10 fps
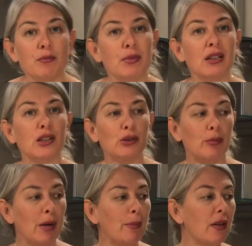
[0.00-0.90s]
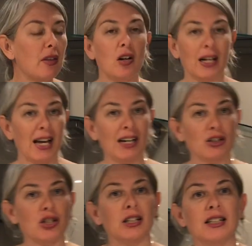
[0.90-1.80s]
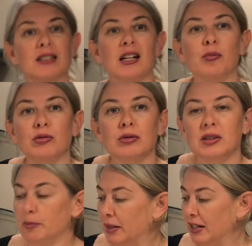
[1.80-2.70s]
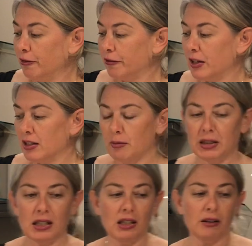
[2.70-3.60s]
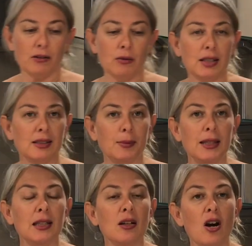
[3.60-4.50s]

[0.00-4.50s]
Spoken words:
because remember that I actually doubled the beef at the beginning of the recipe.